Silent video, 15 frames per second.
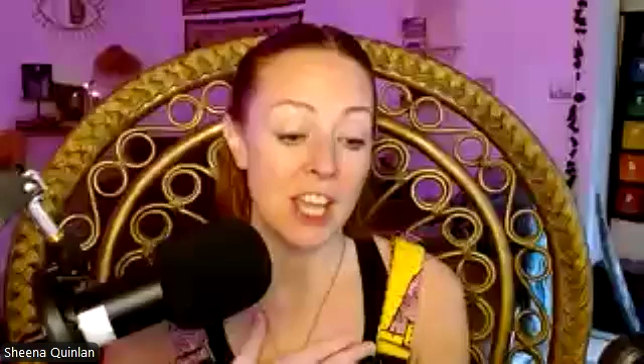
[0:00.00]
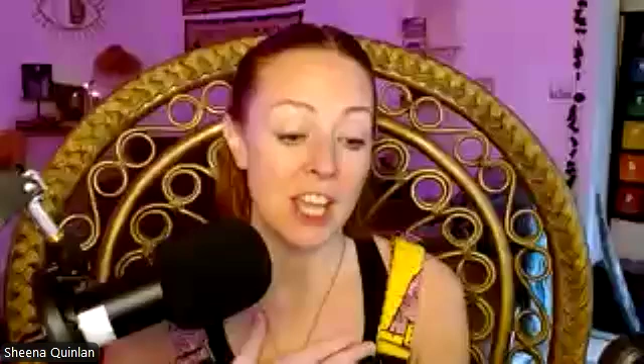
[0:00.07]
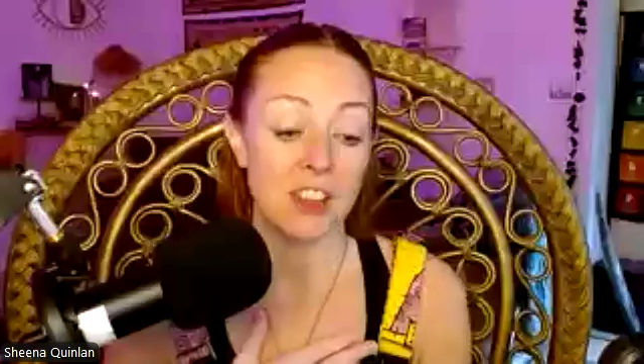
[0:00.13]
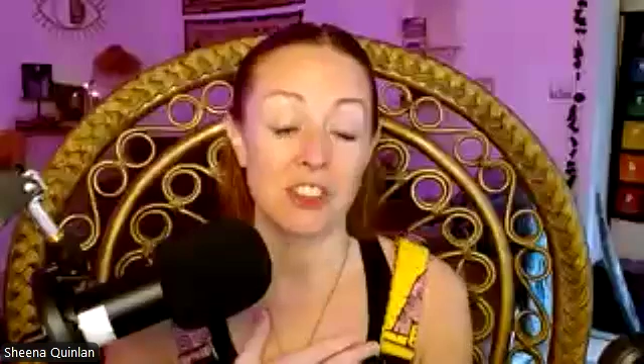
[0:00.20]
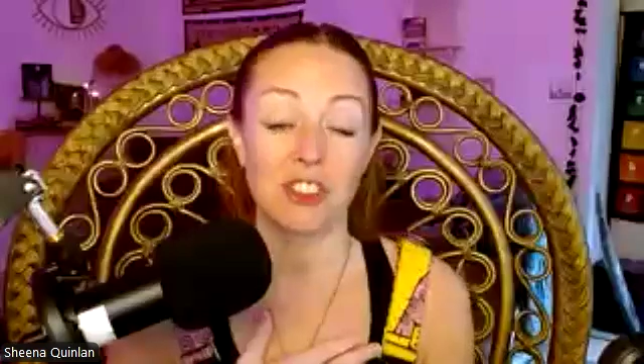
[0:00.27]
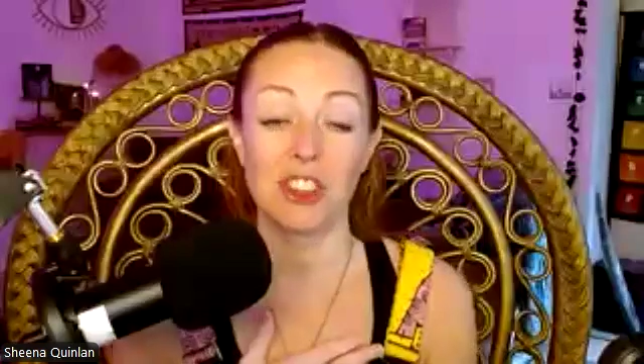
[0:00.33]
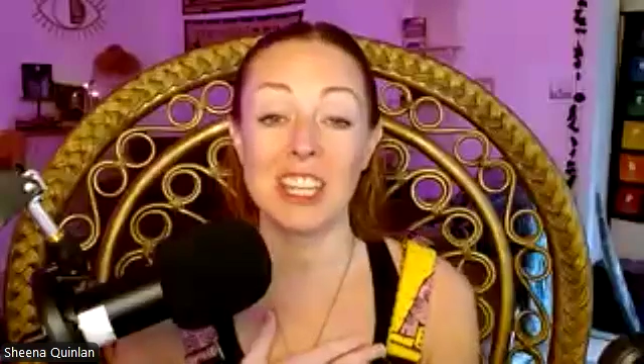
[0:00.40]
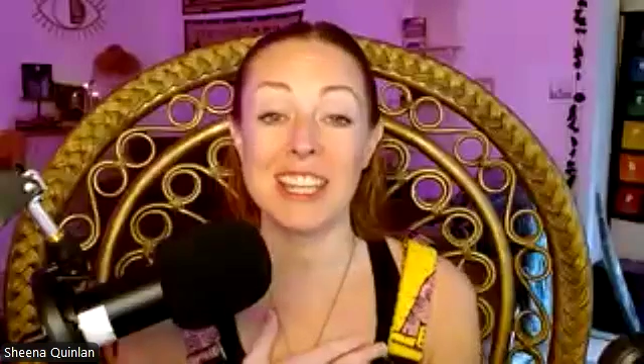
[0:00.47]

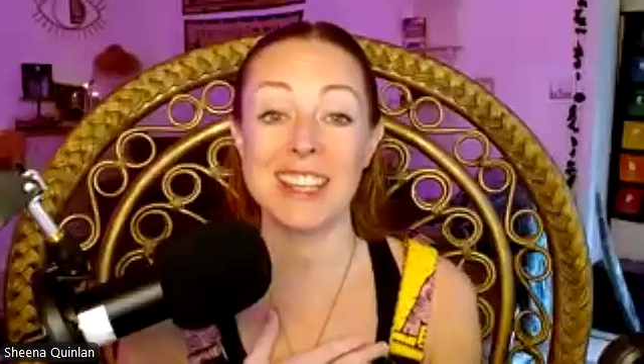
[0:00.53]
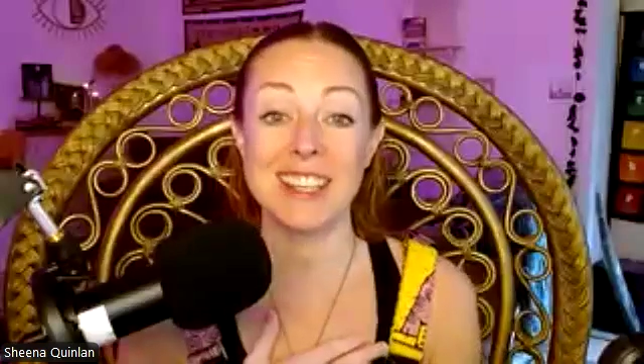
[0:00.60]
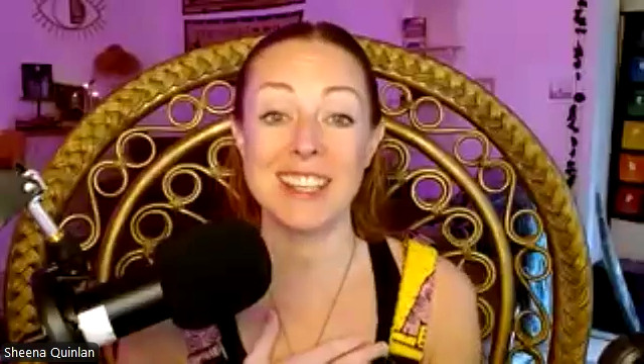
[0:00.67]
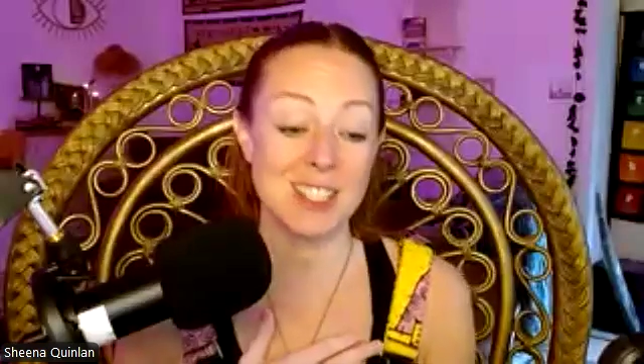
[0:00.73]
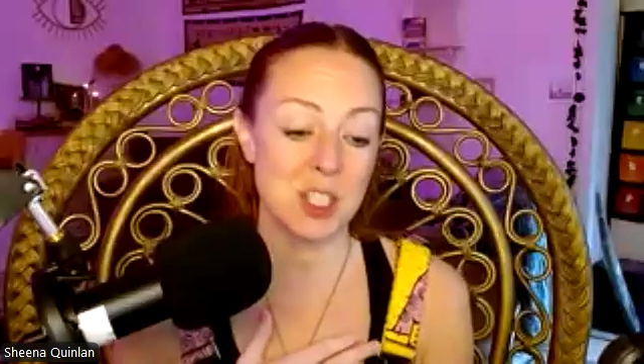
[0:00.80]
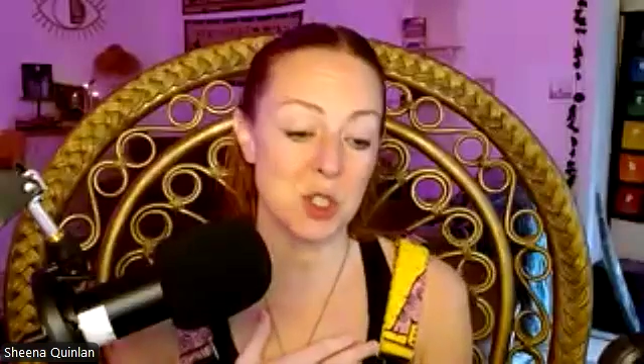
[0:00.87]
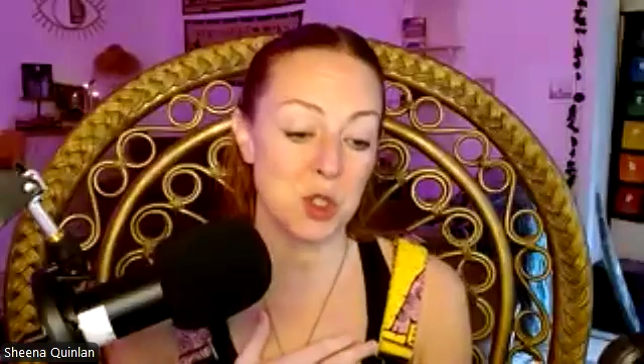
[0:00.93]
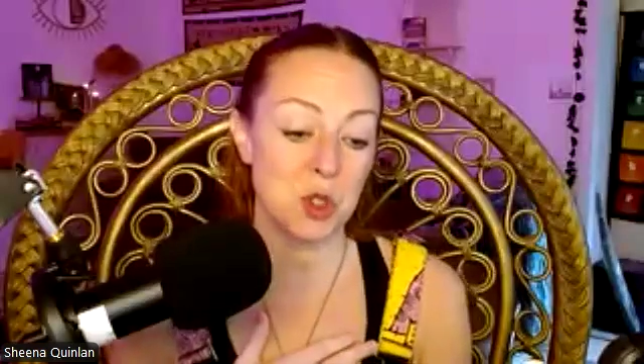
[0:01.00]
She
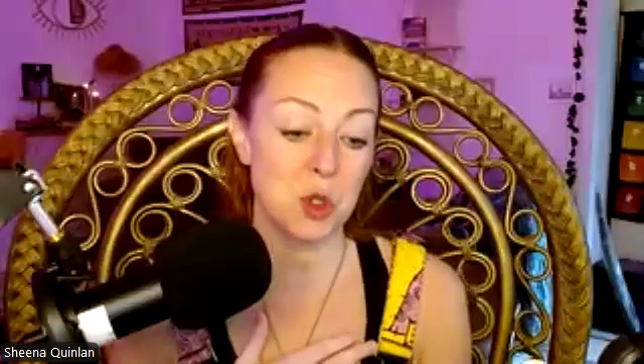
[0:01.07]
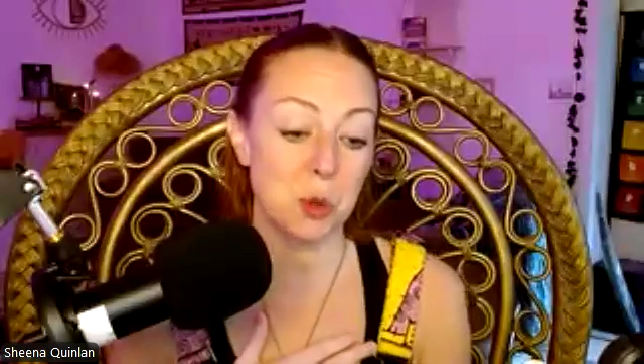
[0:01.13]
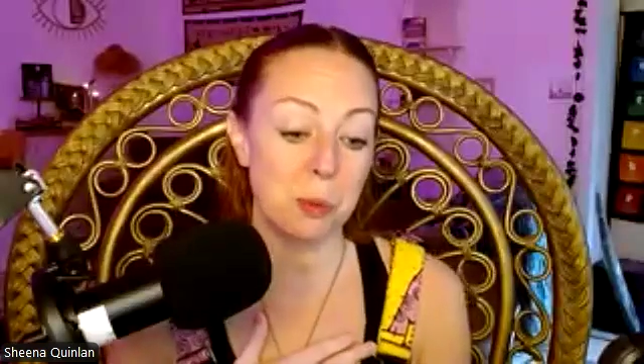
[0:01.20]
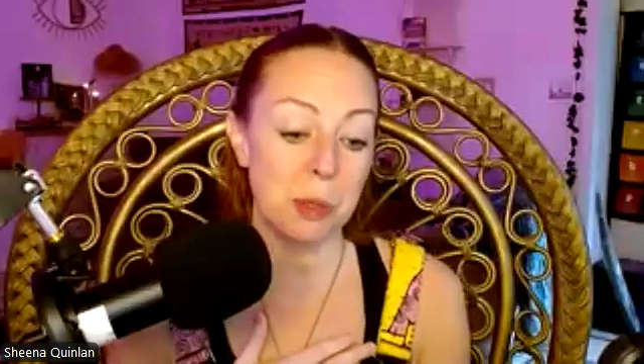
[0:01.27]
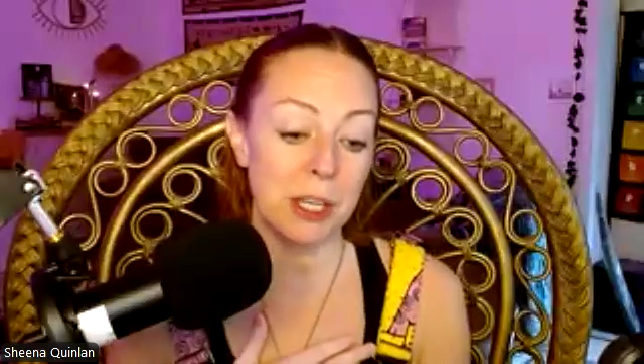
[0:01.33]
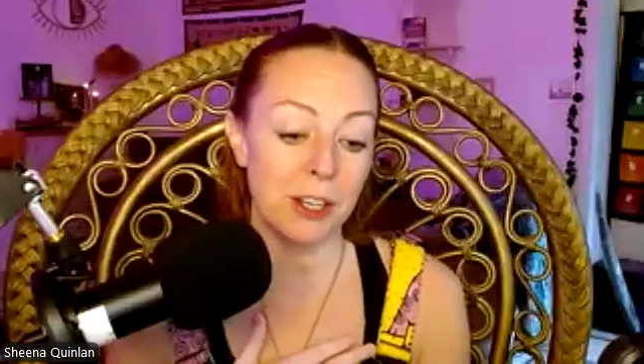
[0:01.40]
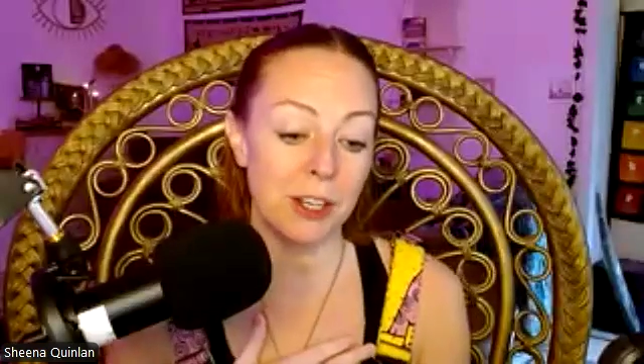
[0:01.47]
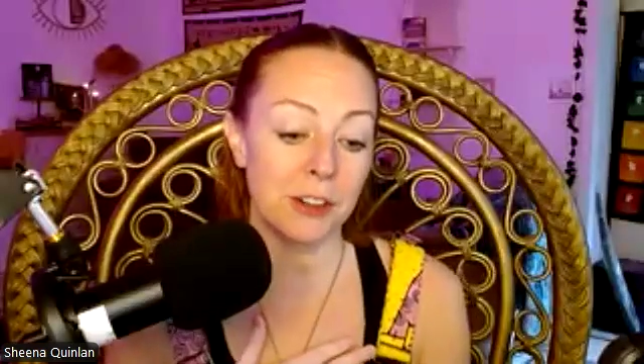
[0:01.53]
is the
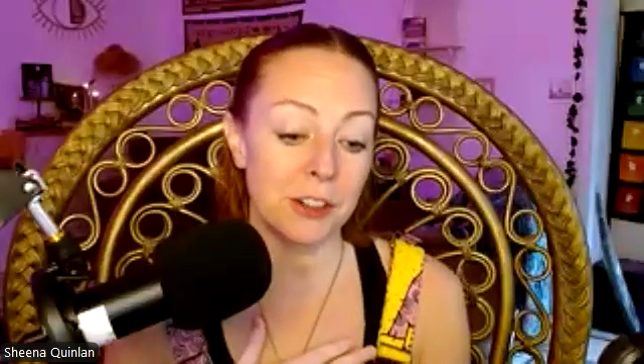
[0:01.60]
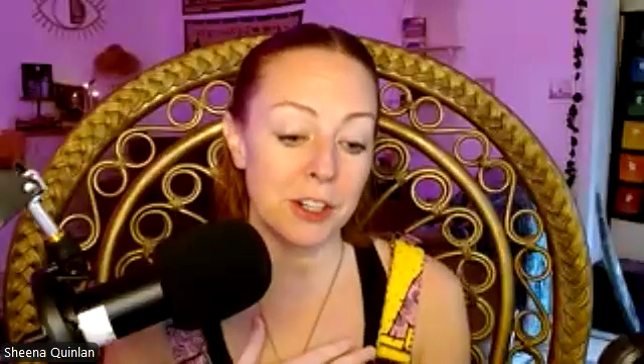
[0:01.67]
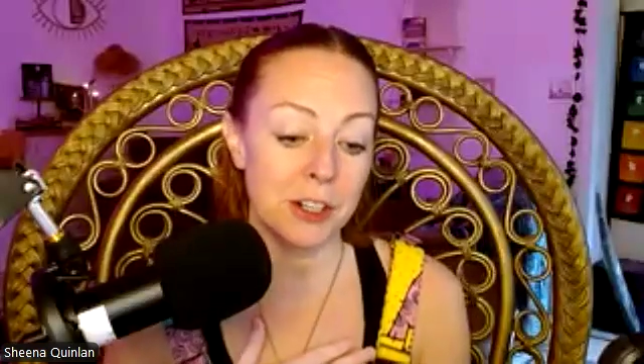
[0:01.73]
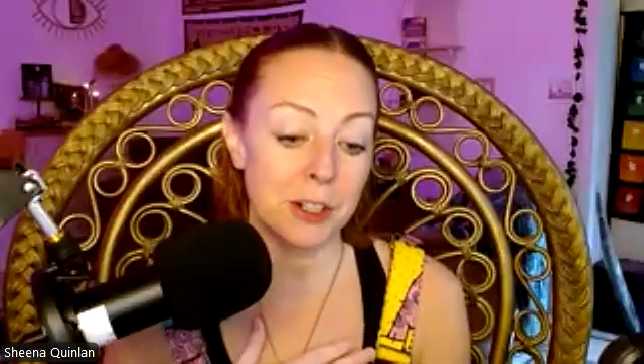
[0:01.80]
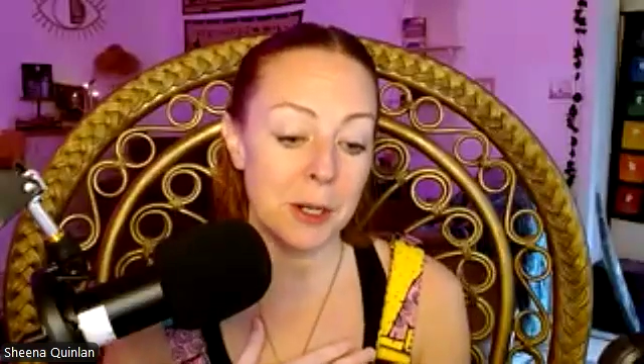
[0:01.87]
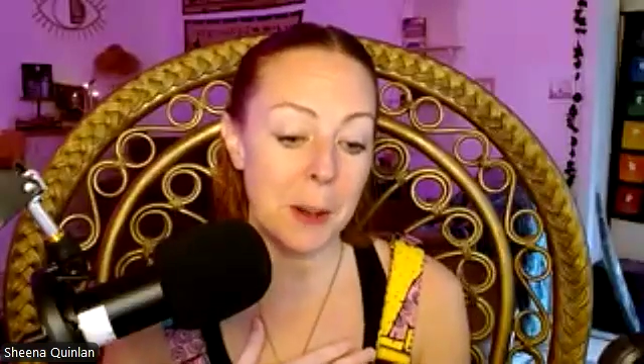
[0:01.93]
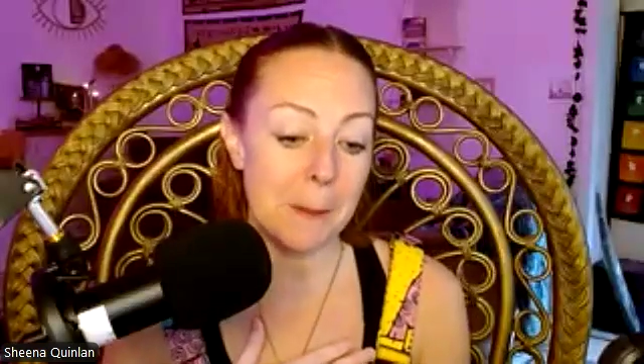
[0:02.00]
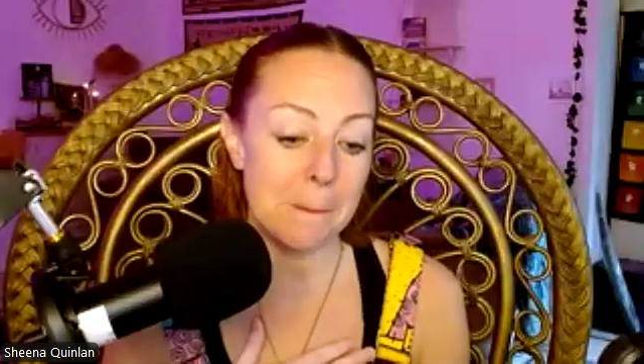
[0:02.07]

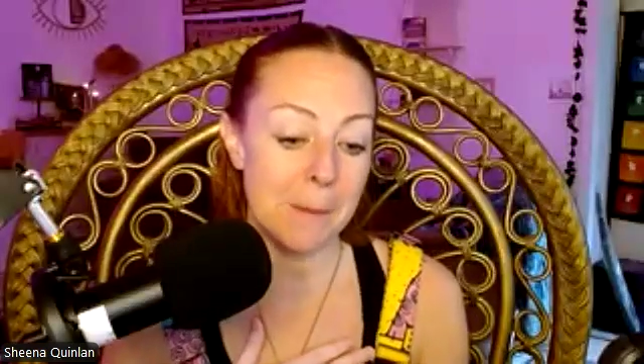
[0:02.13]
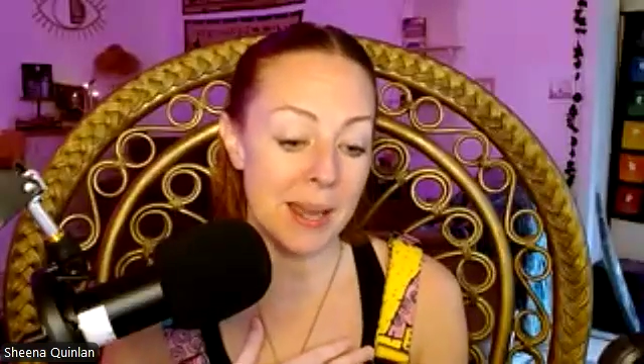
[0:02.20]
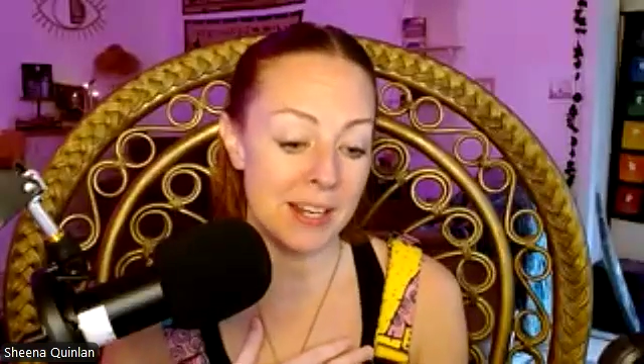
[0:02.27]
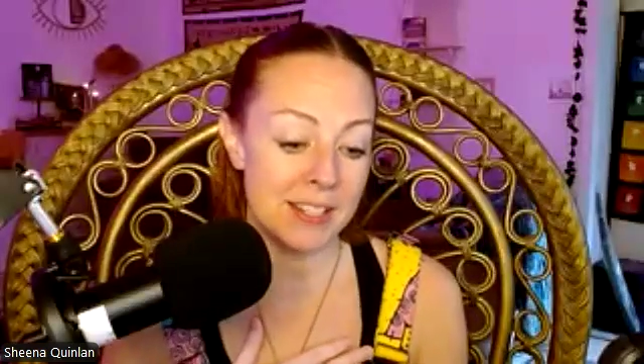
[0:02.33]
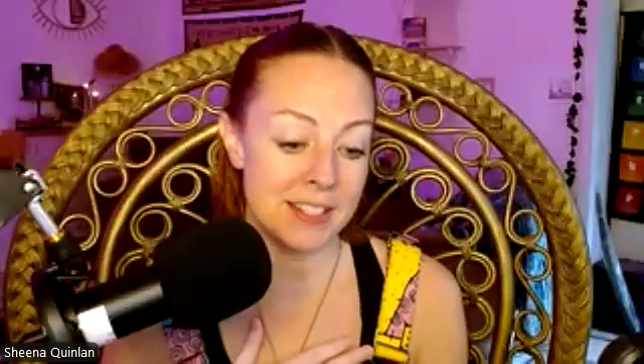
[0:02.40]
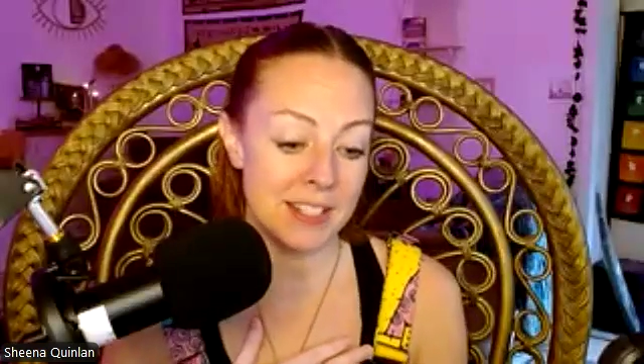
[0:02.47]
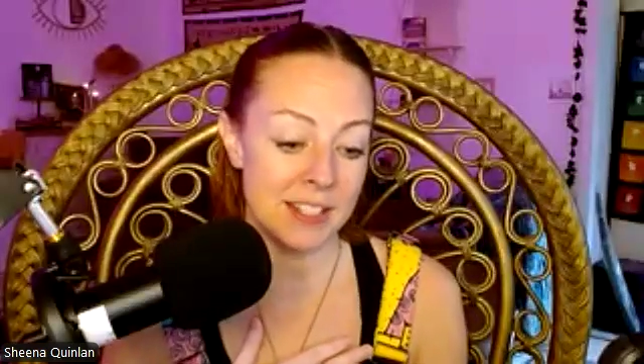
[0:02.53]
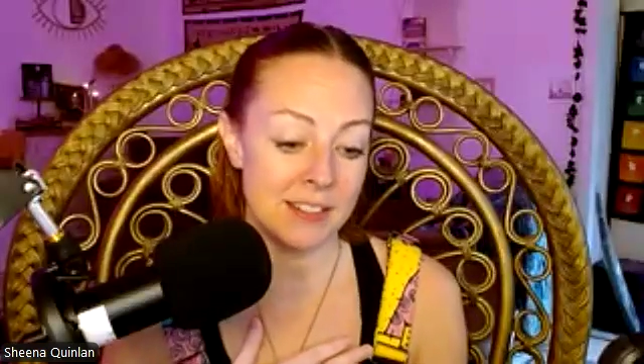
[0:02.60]
superior
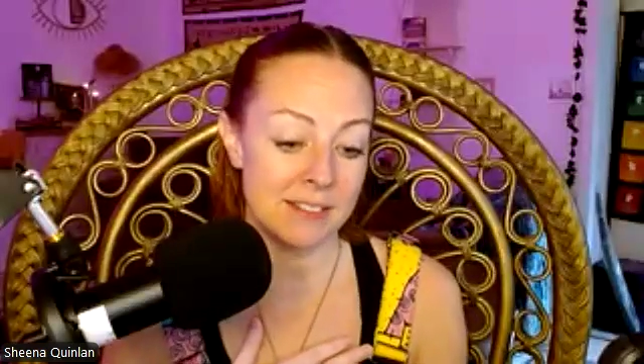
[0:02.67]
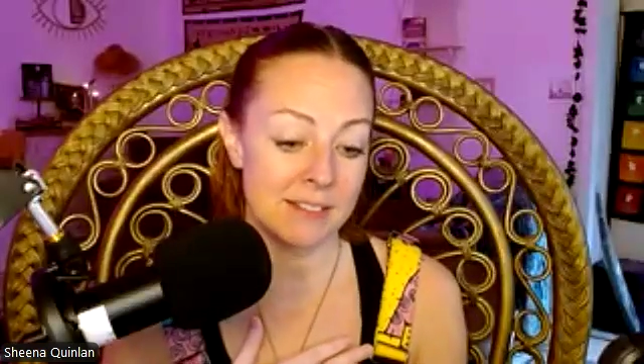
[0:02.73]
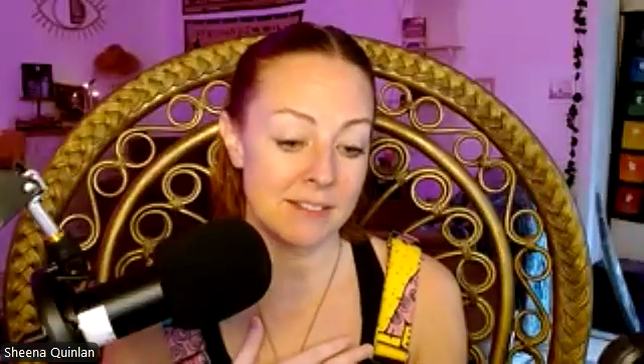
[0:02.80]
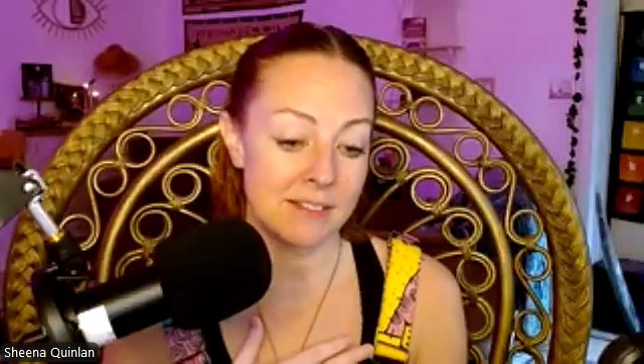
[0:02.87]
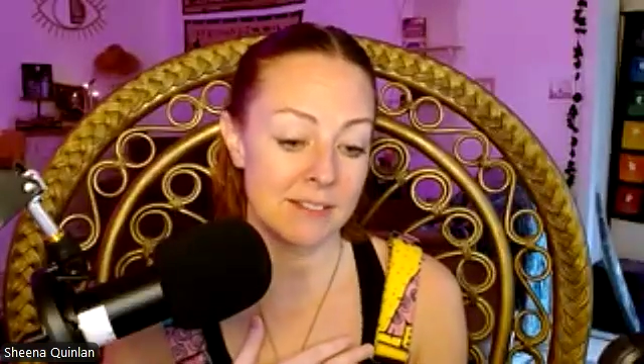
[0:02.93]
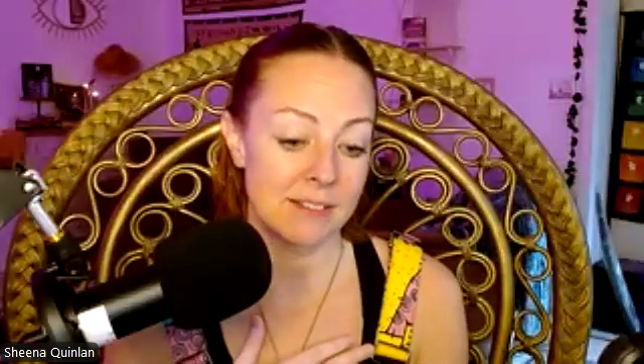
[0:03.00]
medicine.